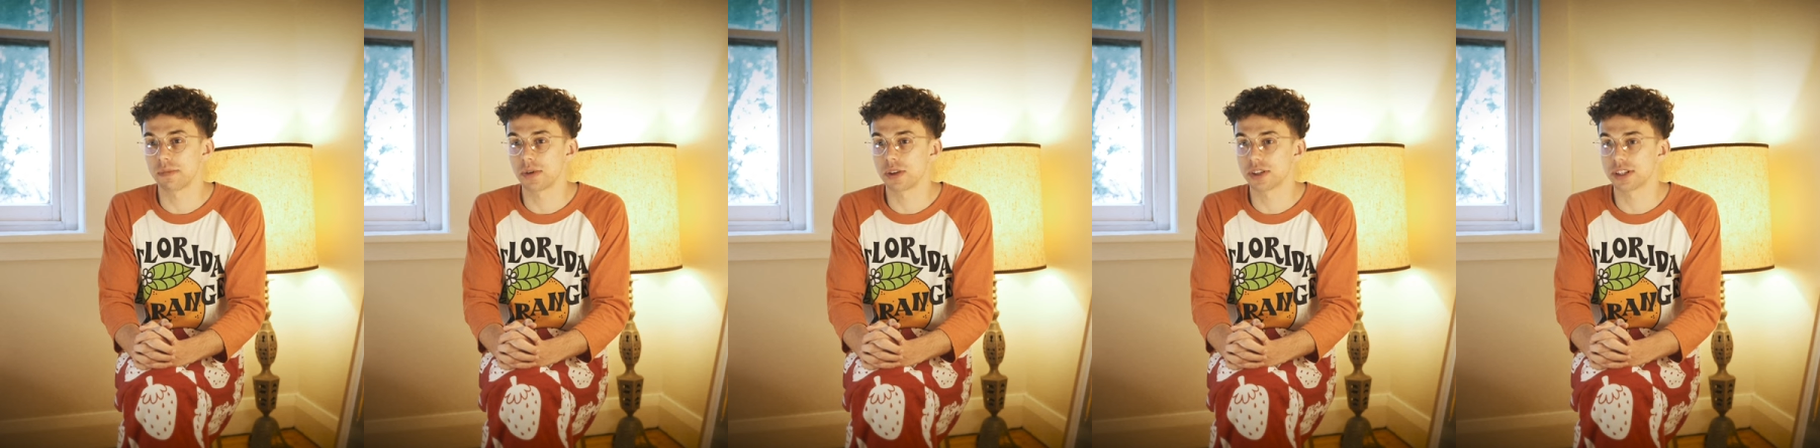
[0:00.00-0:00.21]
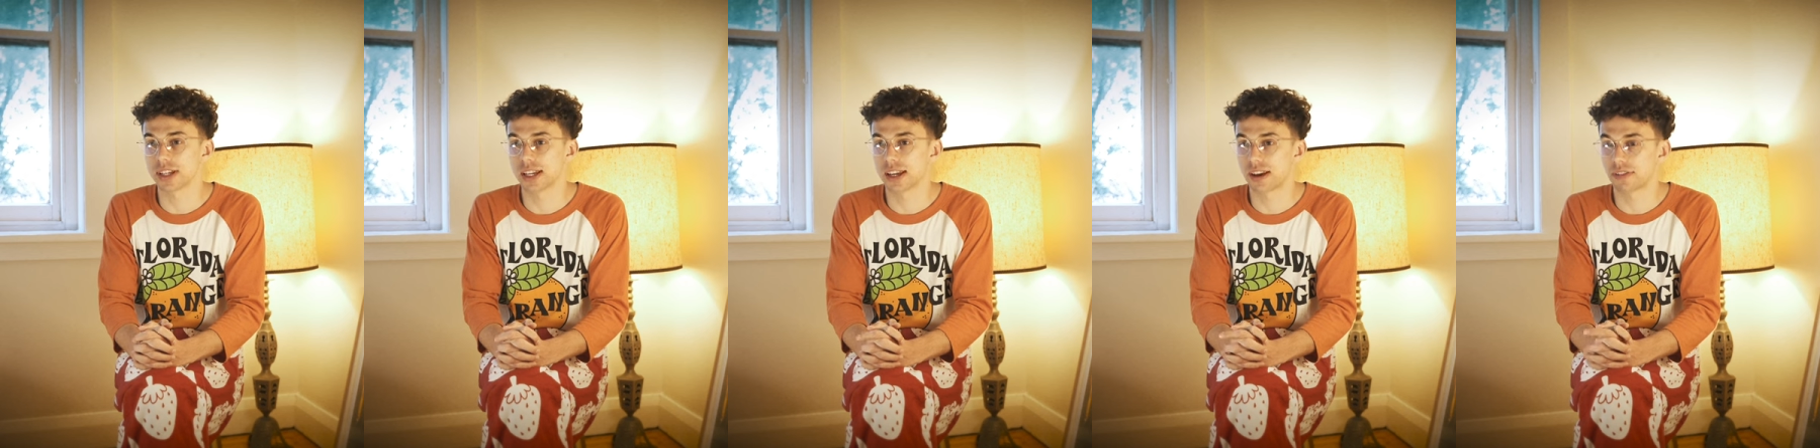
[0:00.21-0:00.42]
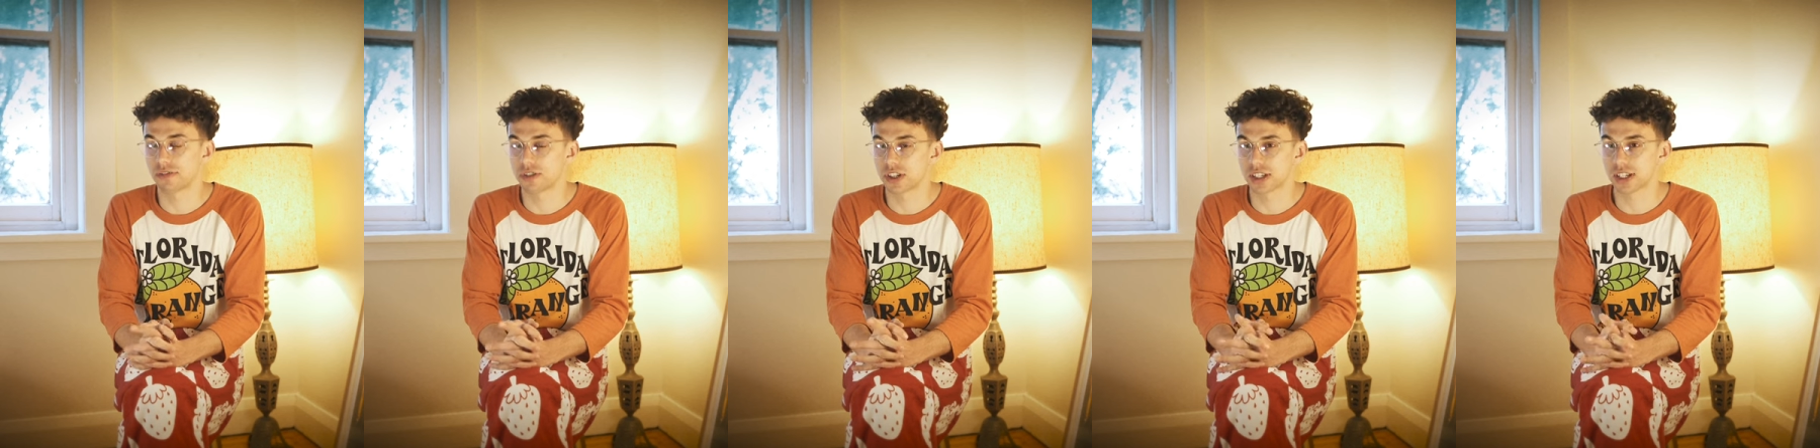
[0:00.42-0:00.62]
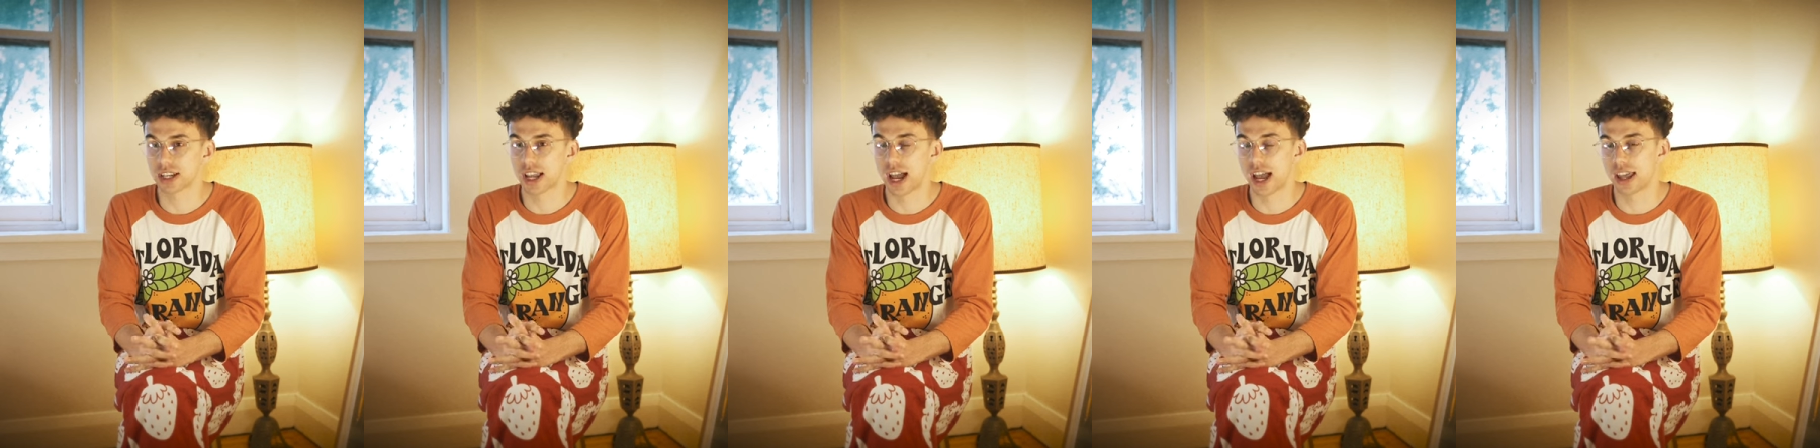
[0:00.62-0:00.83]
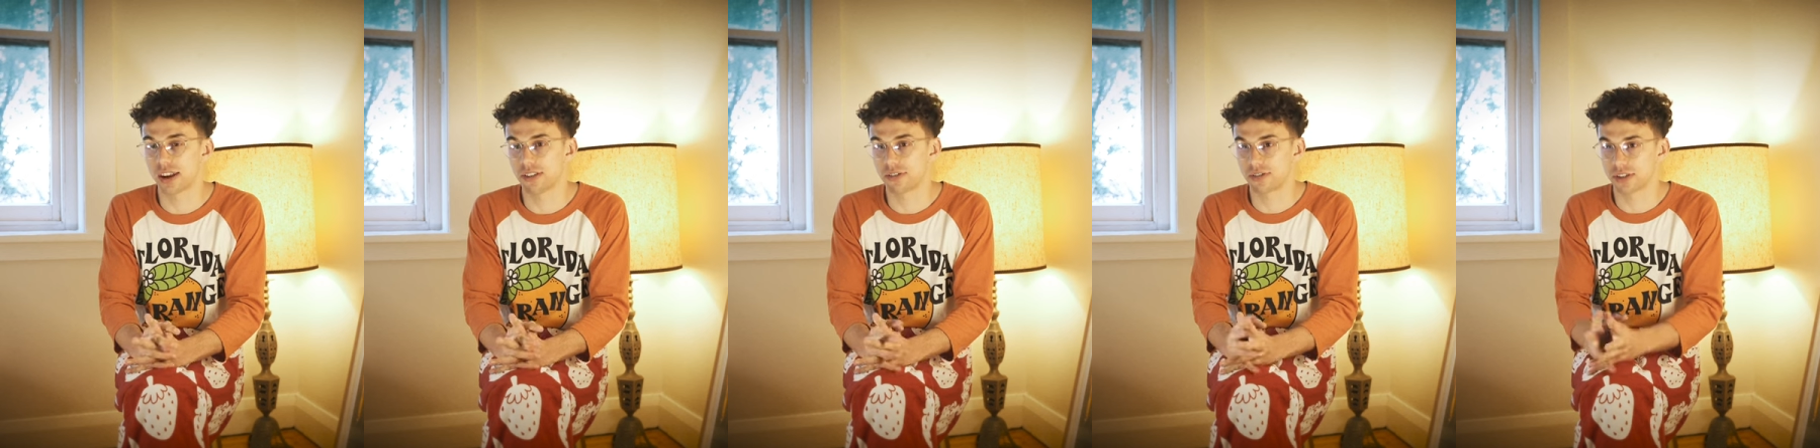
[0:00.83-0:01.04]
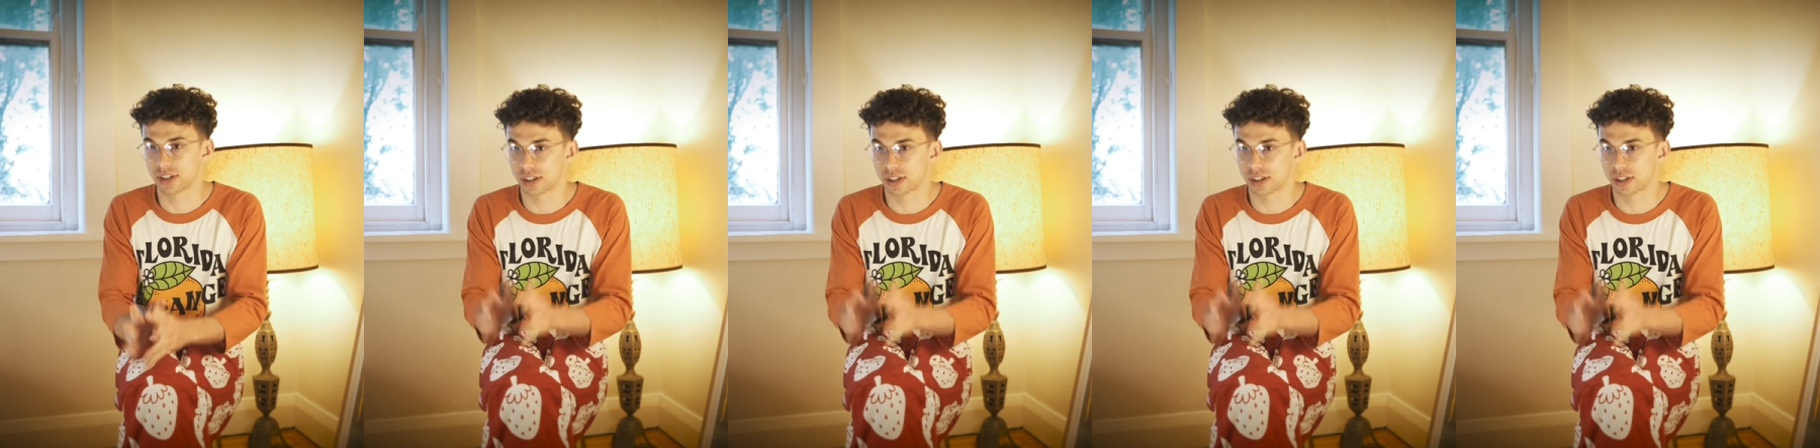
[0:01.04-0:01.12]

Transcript: music, I've just kind of